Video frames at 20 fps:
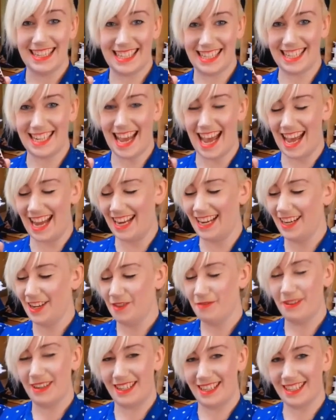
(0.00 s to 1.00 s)
Today,
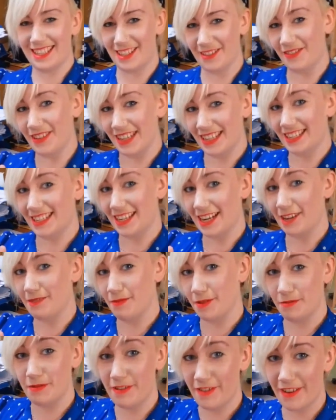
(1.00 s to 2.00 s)
which is the first
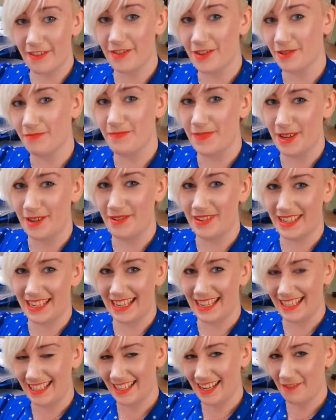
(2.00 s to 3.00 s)
time that we've ever done
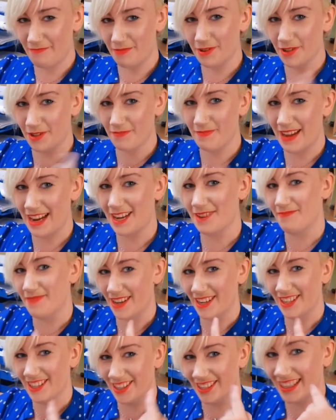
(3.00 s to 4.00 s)
beauty, I've put some makeup
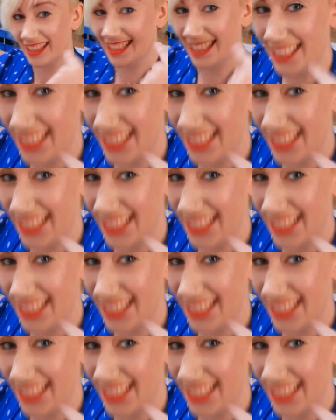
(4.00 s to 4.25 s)
on, look.